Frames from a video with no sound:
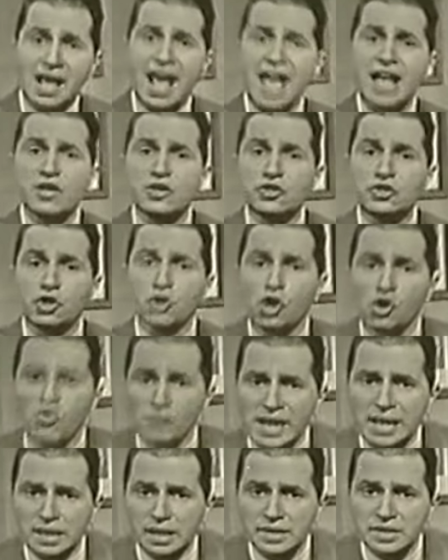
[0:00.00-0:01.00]
and
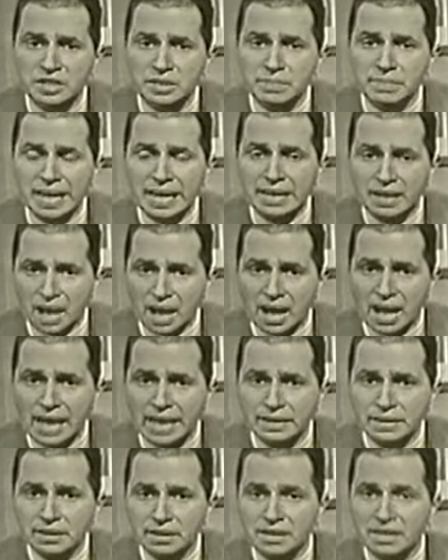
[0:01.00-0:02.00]
surrealism in
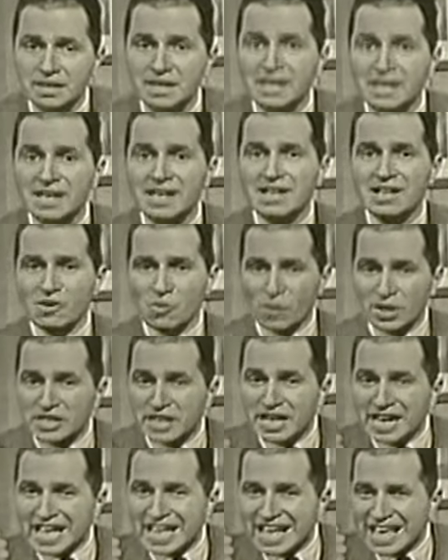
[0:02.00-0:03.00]
art was a,
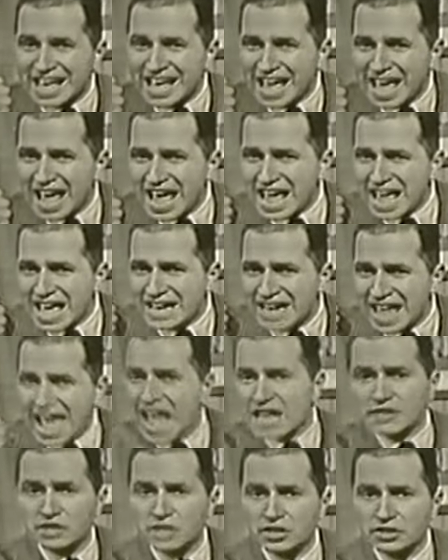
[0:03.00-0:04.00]
a, a, an
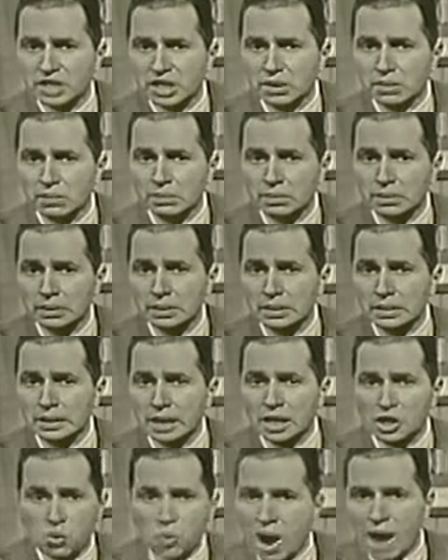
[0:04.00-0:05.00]
answer to,
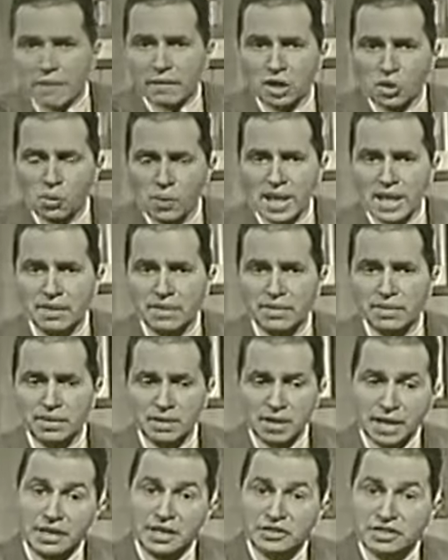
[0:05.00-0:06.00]
a quarrel with.
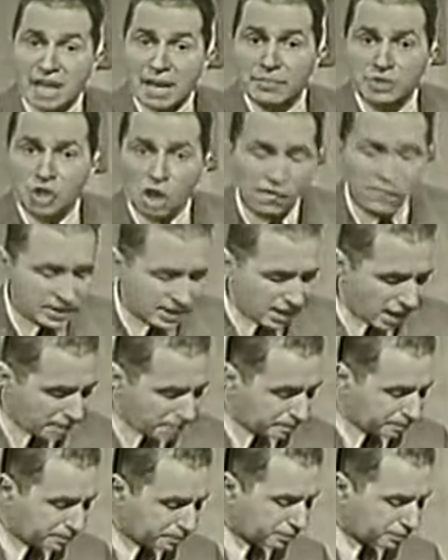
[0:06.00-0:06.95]
An attempt to overcome.